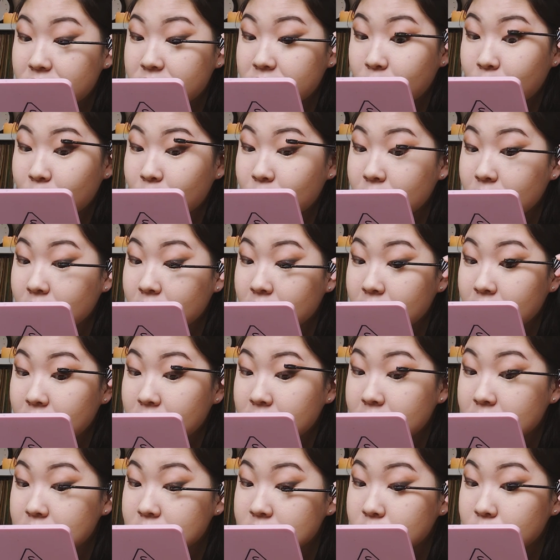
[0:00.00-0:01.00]
for
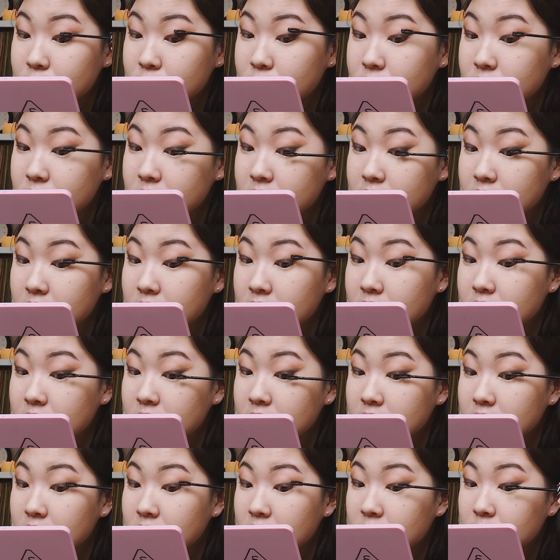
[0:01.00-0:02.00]
this whole look,
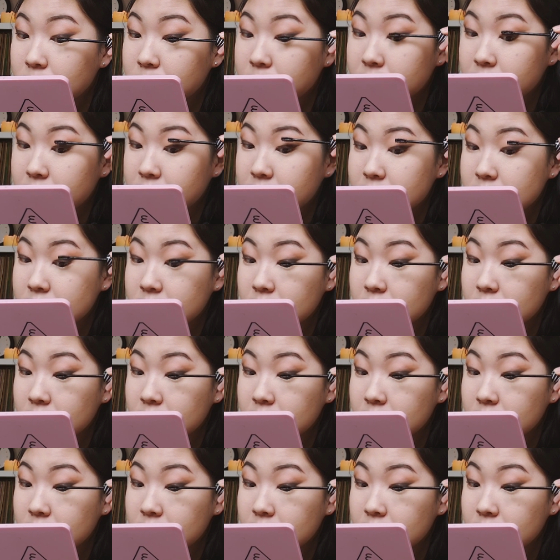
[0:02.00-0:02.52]
because